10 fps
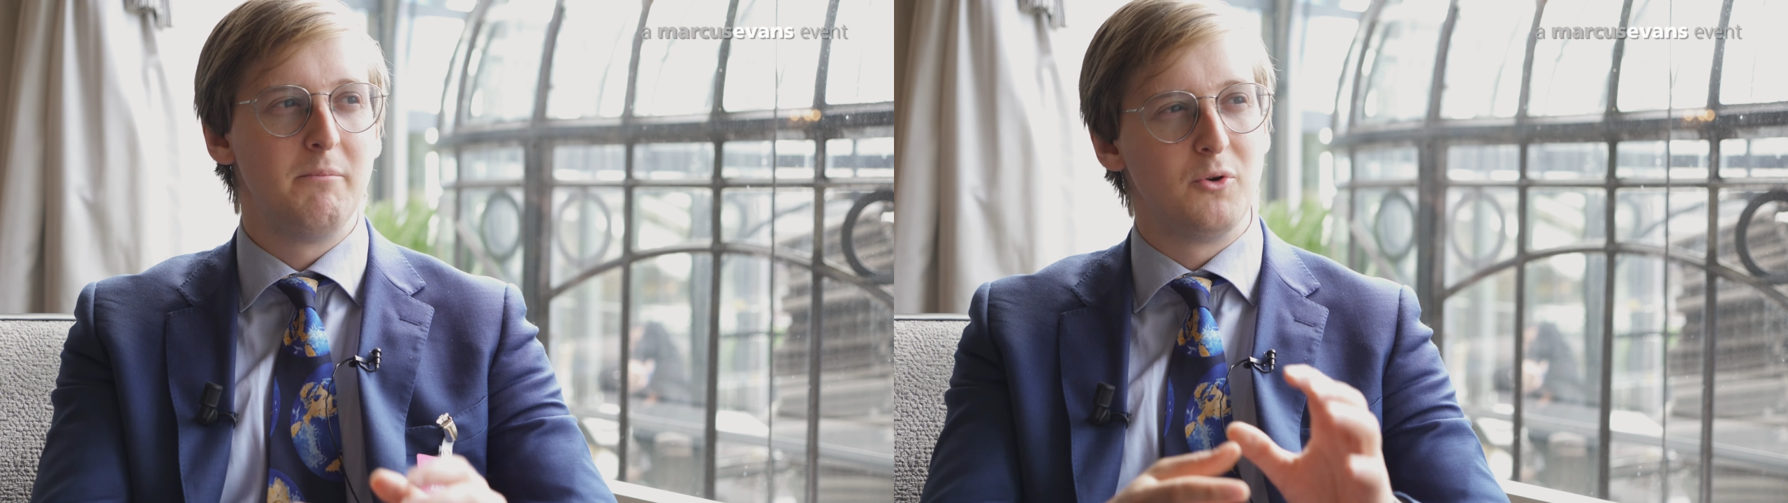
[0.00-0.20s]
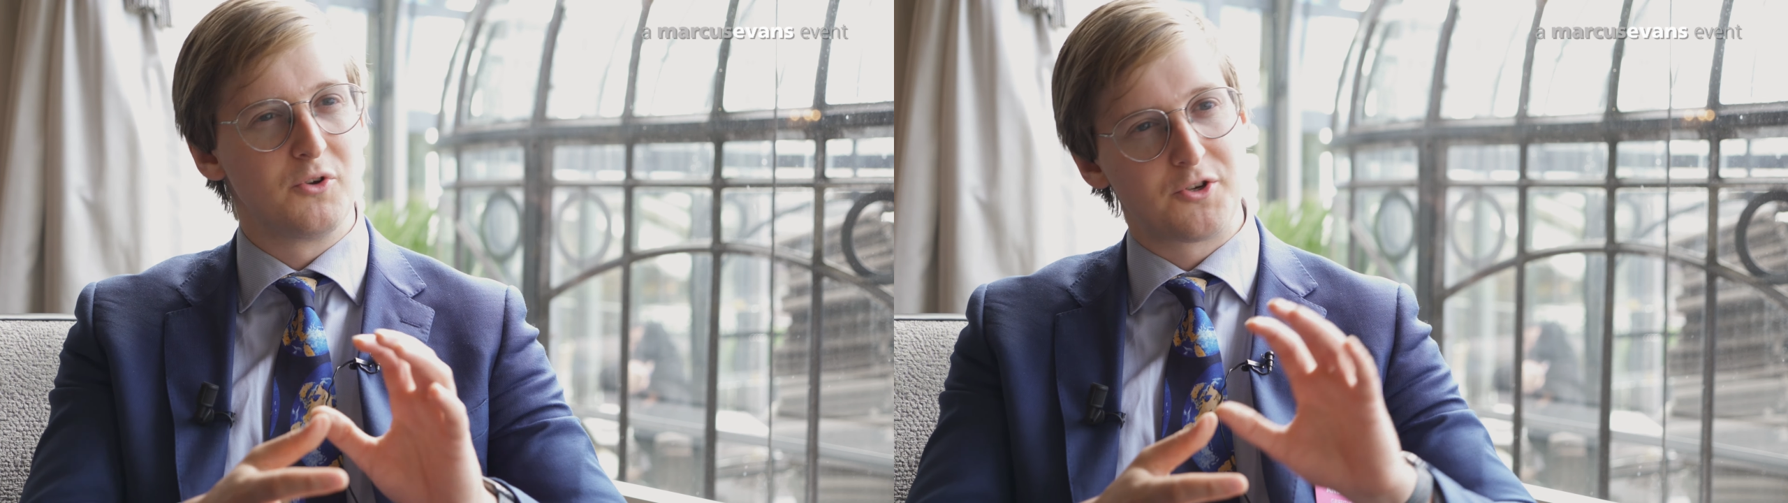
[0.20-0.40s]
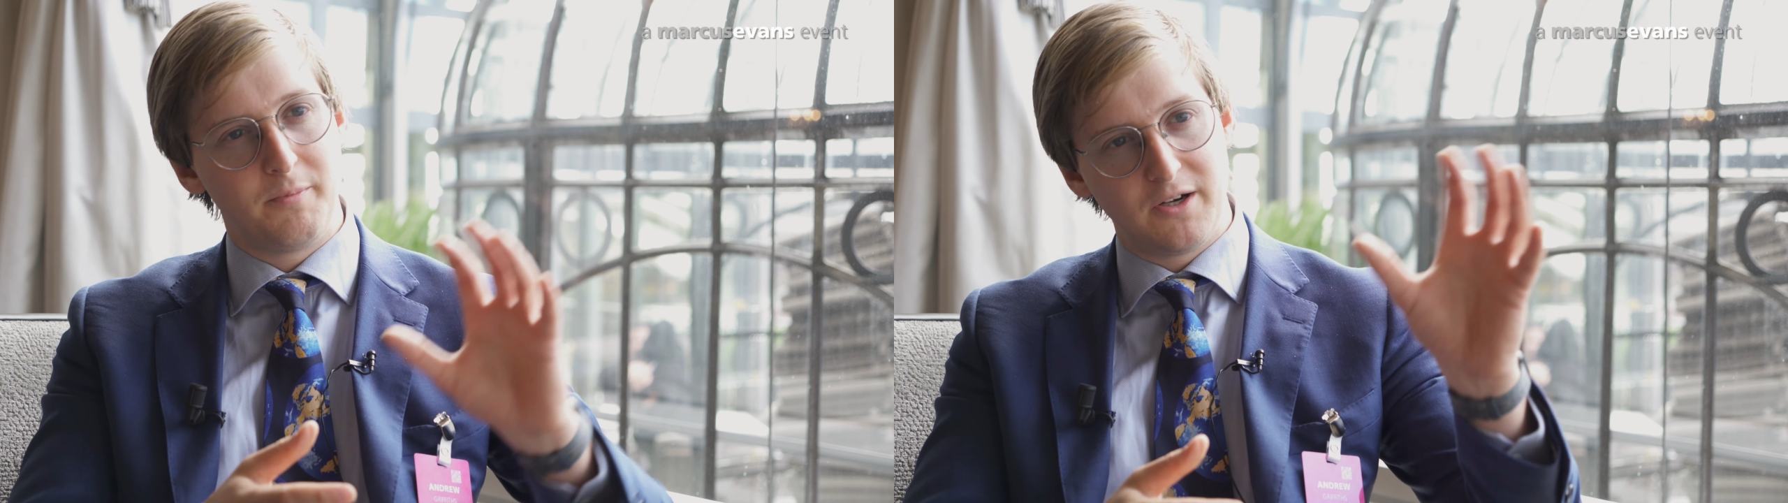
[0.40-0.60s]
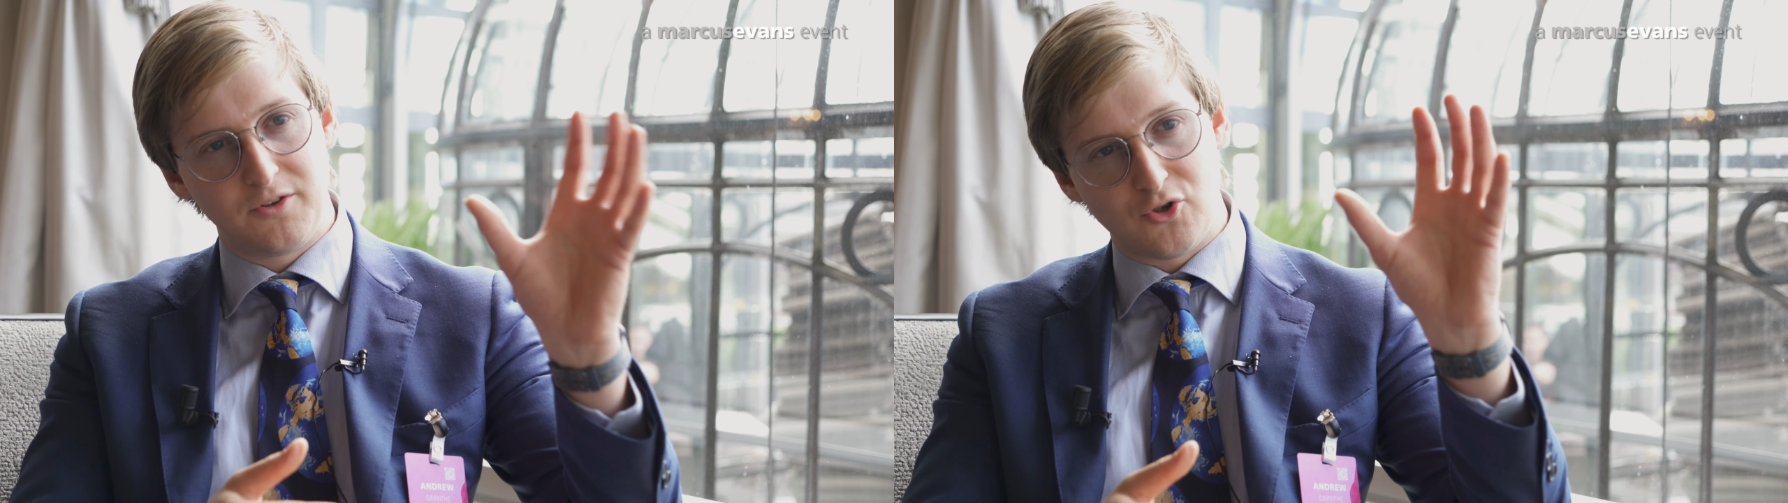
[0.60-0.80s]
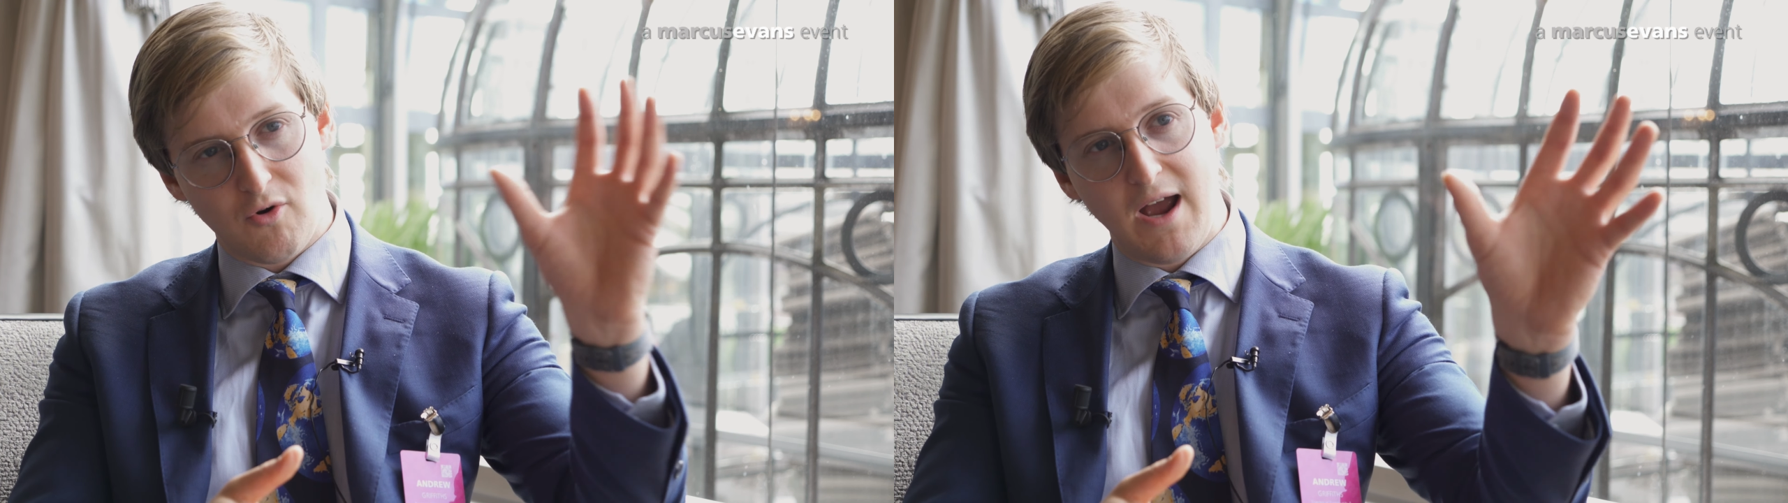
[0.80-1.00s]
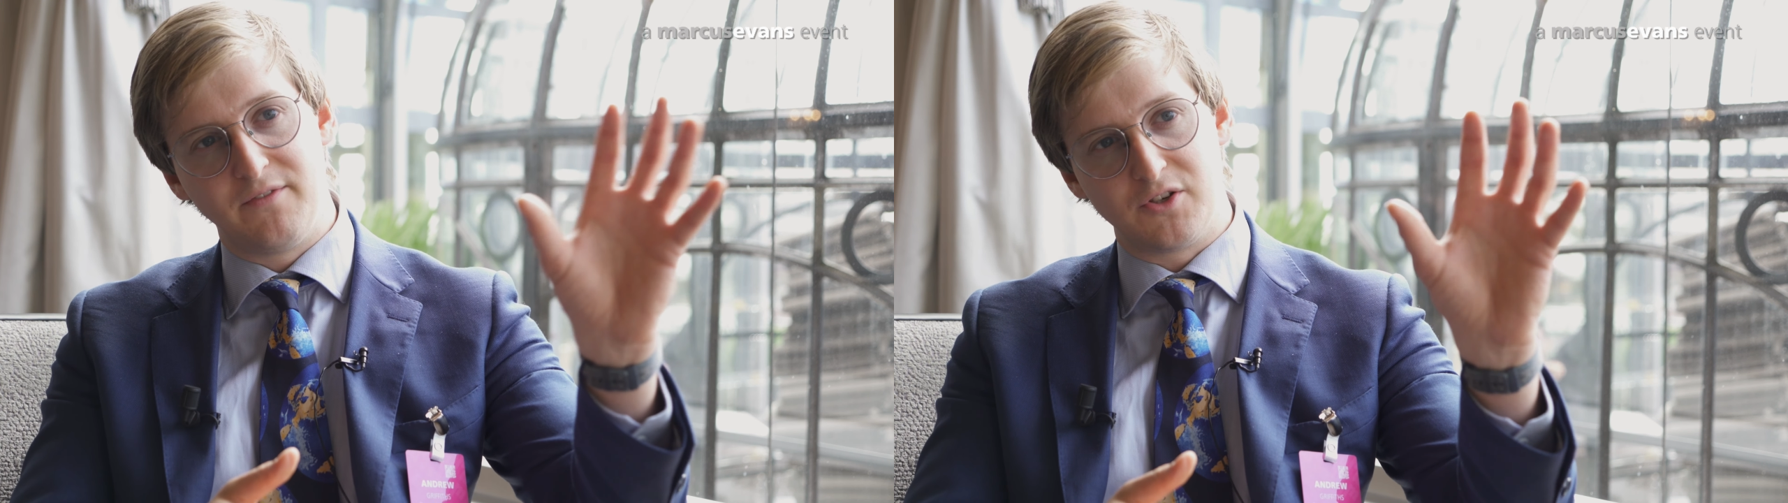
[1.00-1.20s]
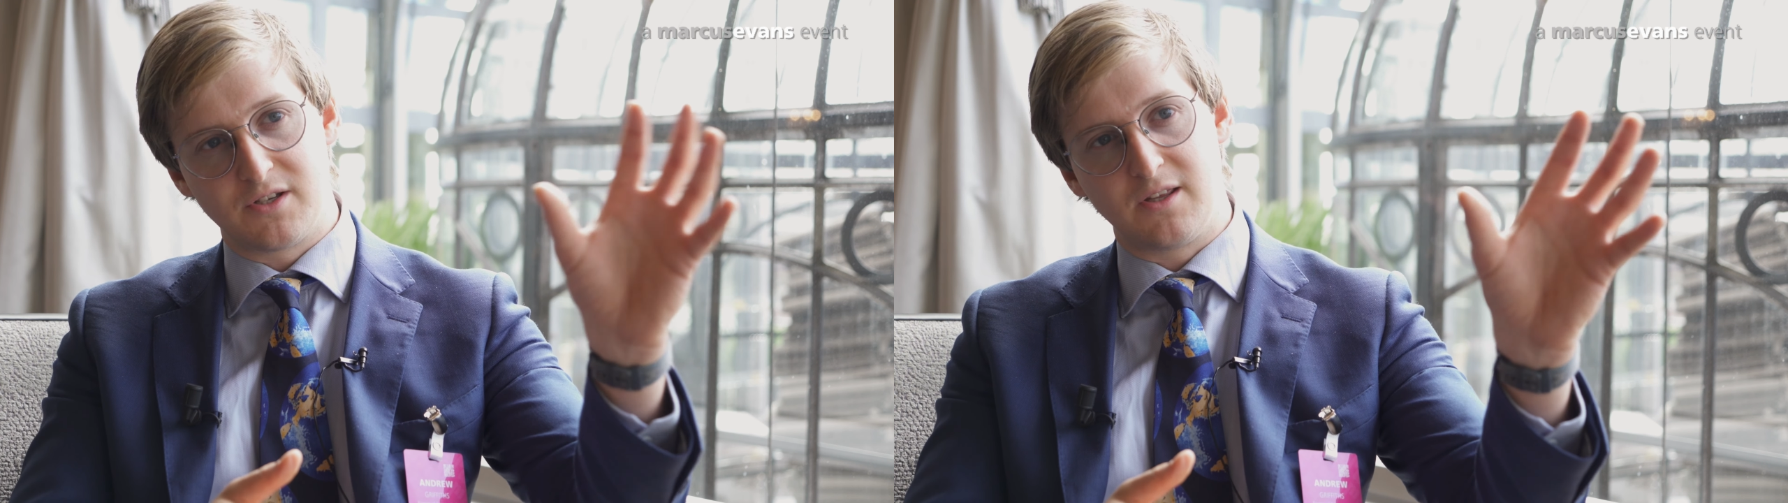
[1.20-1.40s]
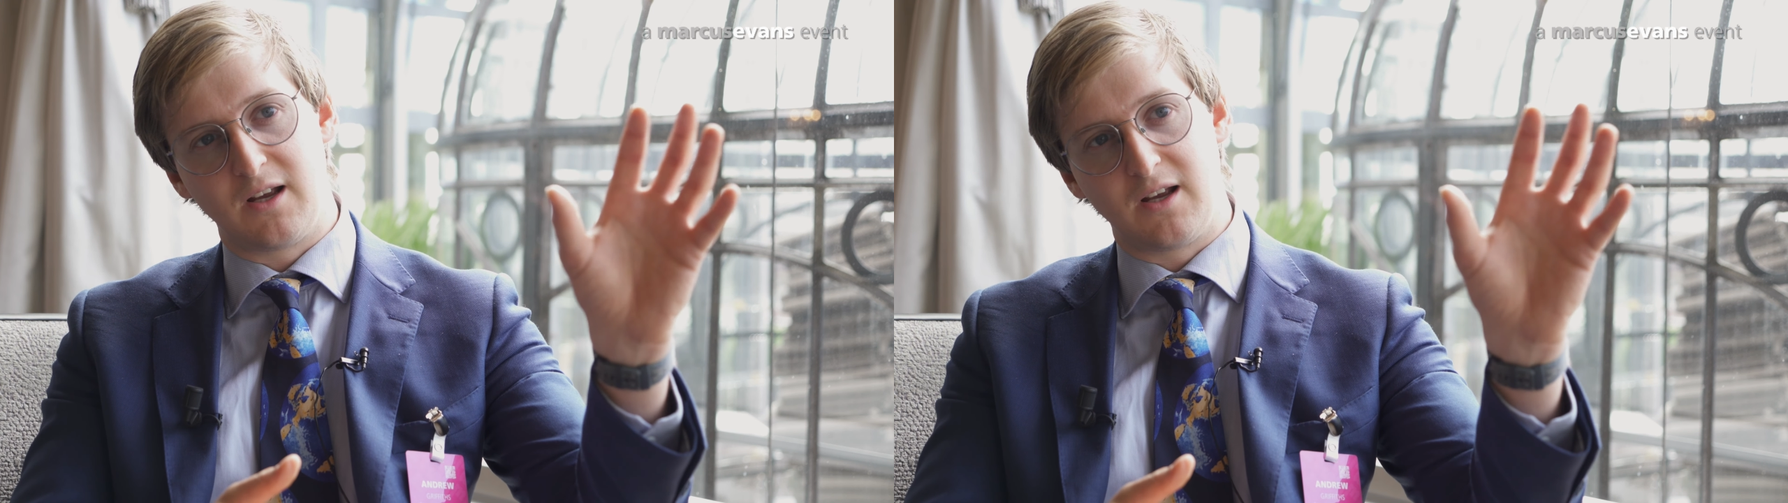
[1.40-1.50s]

but also a bit of the drivers